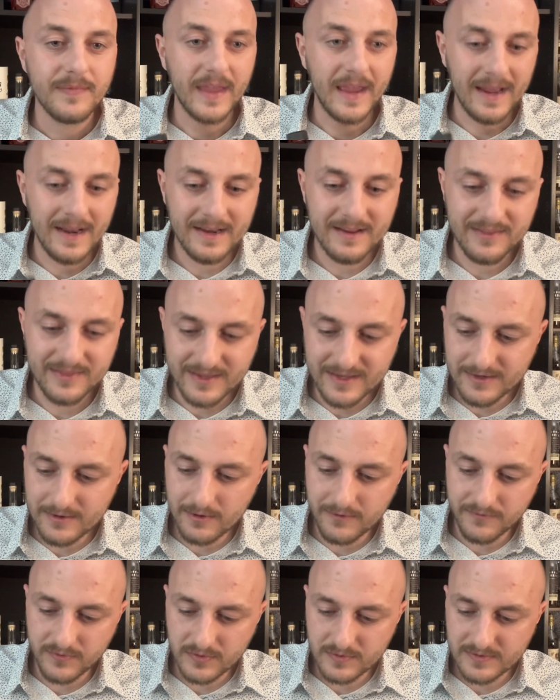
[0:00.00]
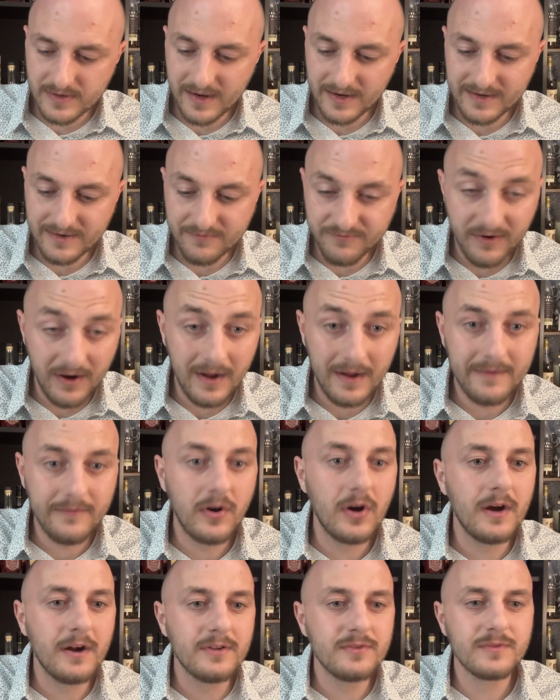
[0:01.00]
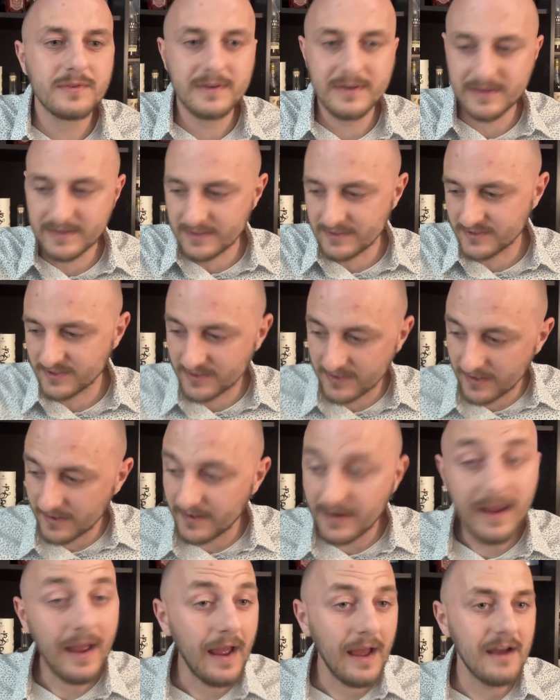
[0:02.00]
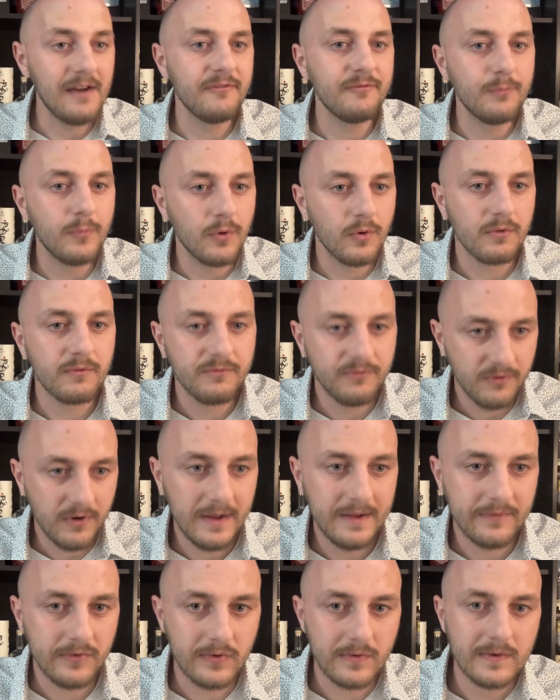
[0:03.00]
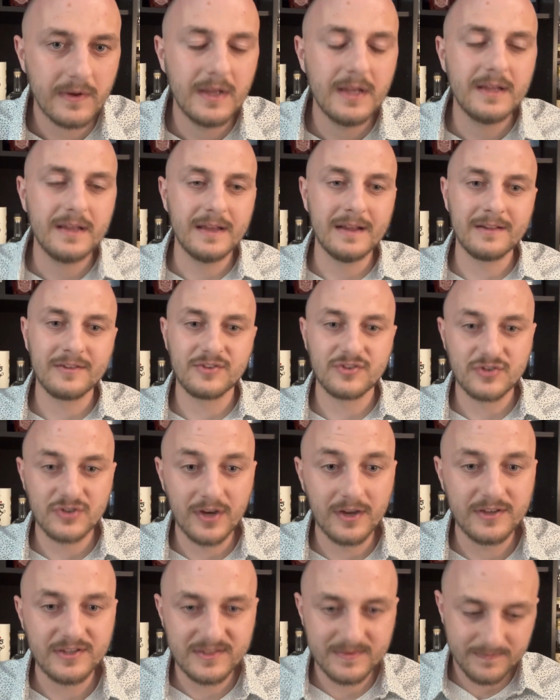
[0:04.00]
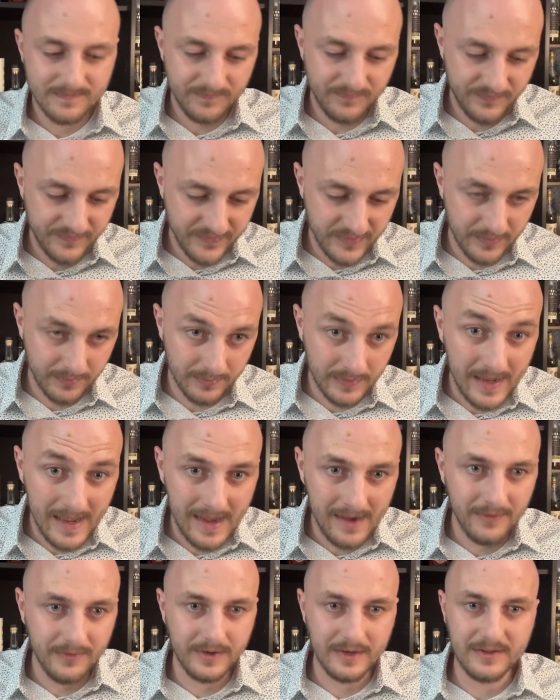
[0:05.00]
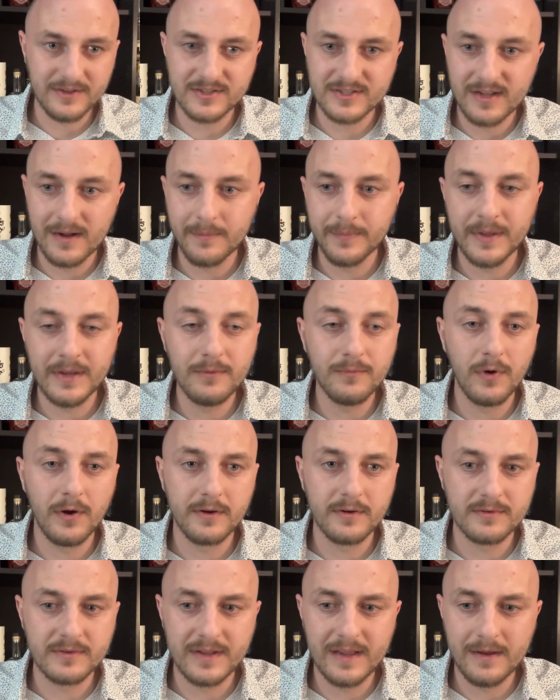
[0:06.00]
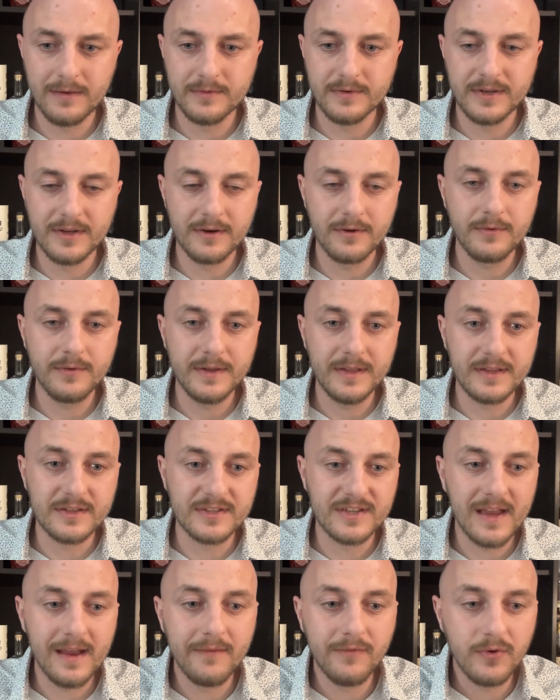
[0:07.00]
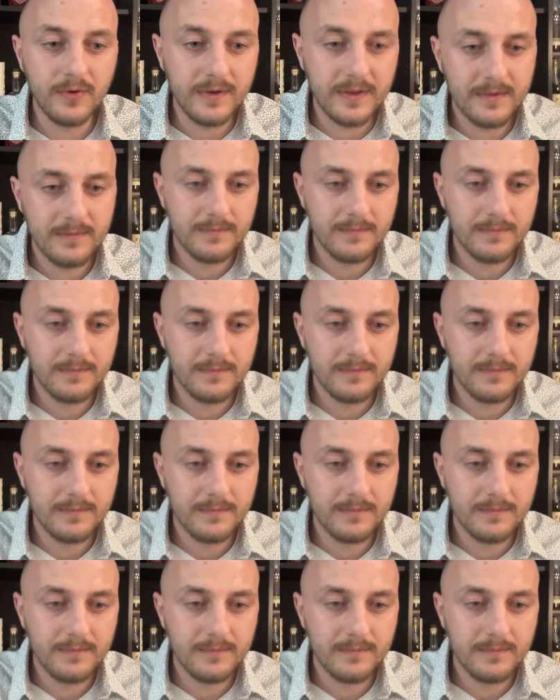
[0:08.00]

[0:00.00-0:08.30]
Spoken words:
anything over 95, 100 is going to have more flavor. It's just the reality. It's not being watered down nearly as heavily.